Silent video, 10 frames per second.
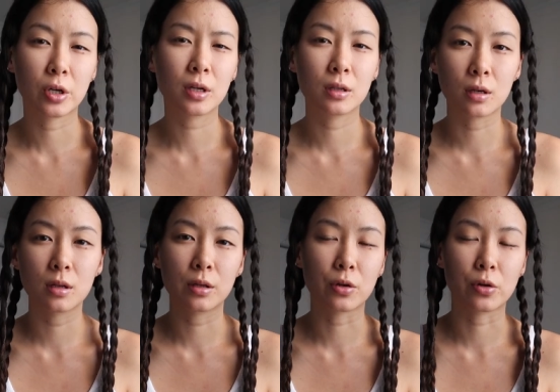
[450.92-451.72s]
You're gonna look
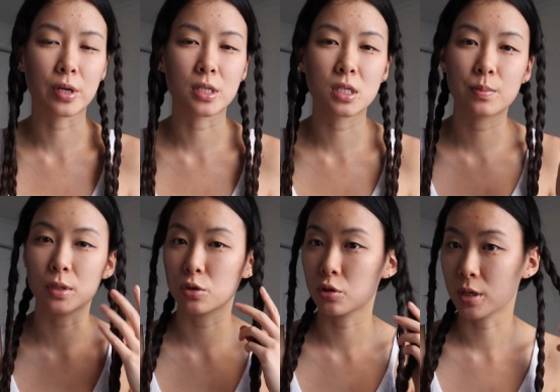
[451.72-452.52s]
a little crazy,
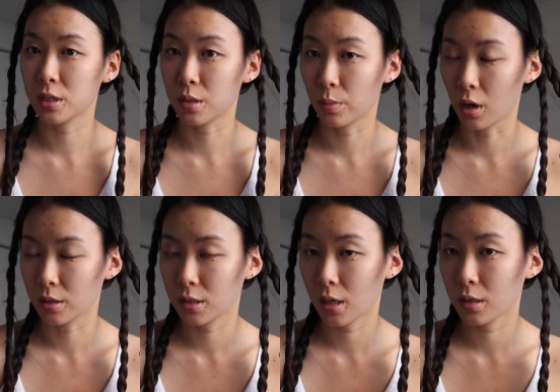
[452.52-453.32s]
but trust the
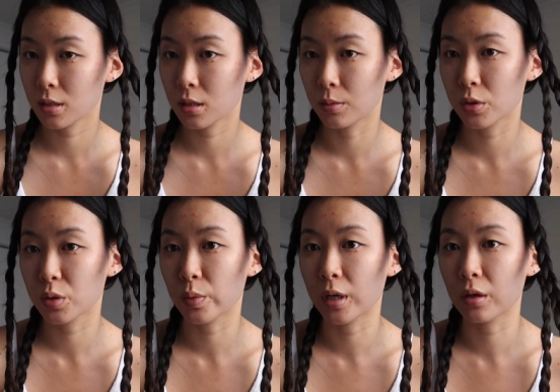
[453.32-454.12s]
process. I'm
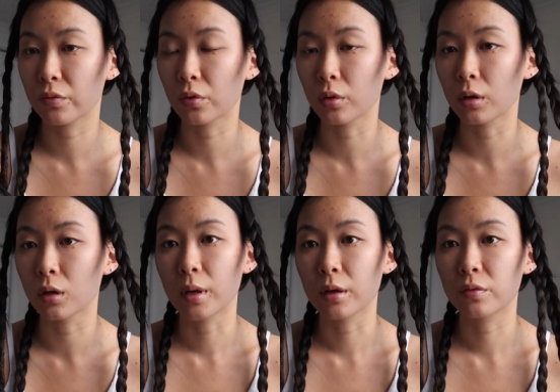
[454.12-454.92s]
just waiting
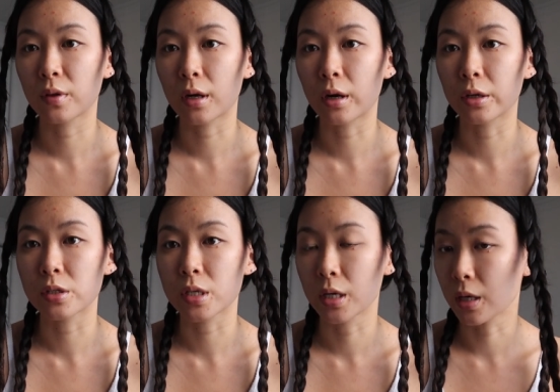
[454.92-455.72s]
for my flat iron
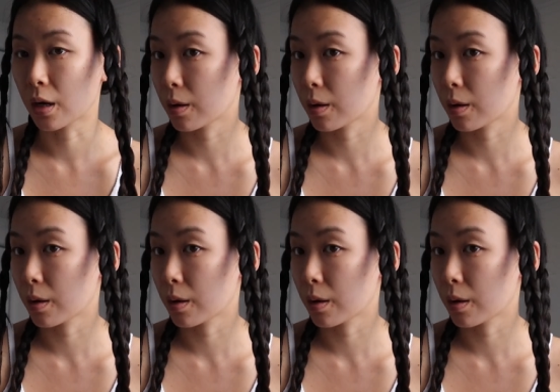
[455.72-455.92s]
to heat